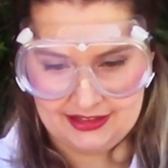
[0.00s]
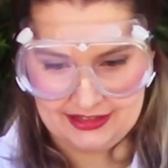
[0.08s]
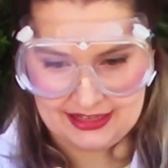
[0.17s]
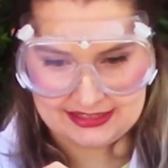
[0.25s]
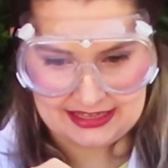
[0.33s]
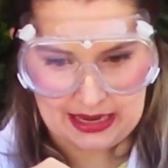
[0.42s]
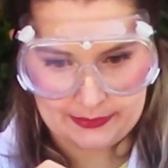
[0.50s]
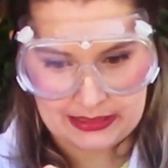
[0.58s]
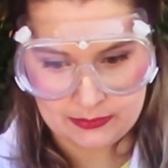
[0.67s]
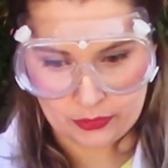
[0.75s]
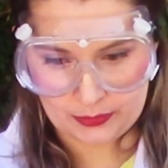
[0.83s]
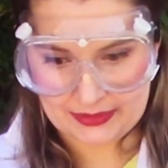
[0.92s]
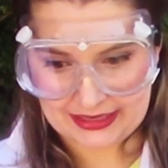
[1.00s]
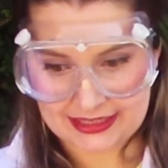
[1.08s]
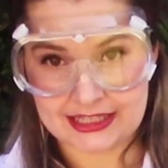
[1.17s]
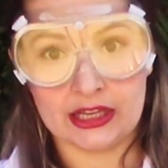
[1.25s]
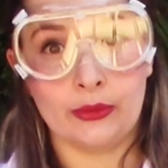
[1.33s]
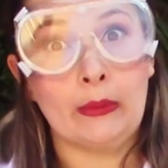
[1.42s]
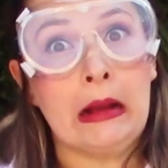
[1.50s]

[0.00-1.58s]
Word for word: Let's see how many more we can do.